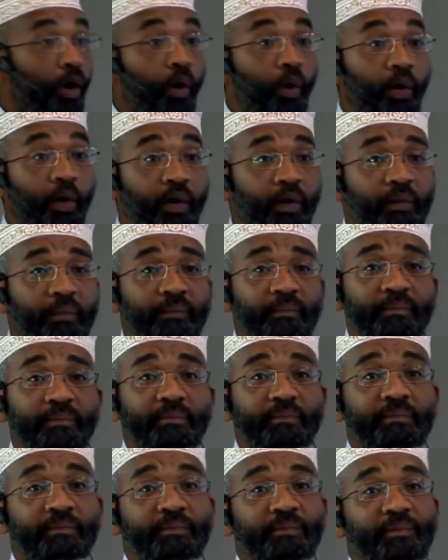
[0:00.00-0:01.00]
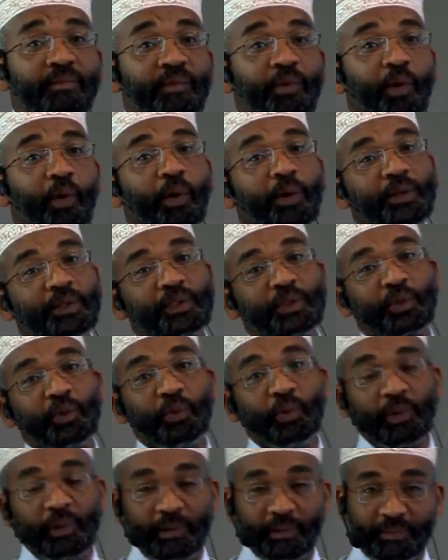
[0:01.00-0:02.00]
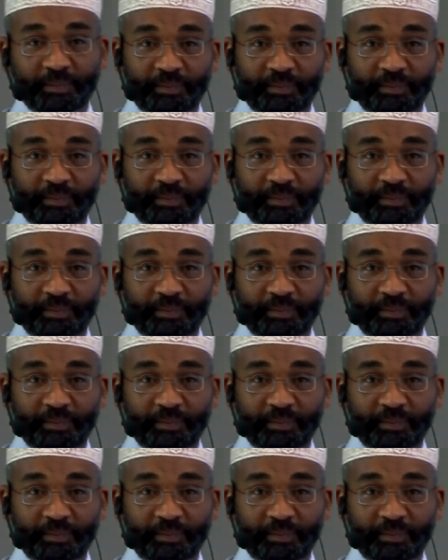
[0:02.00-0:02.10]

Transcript: home or school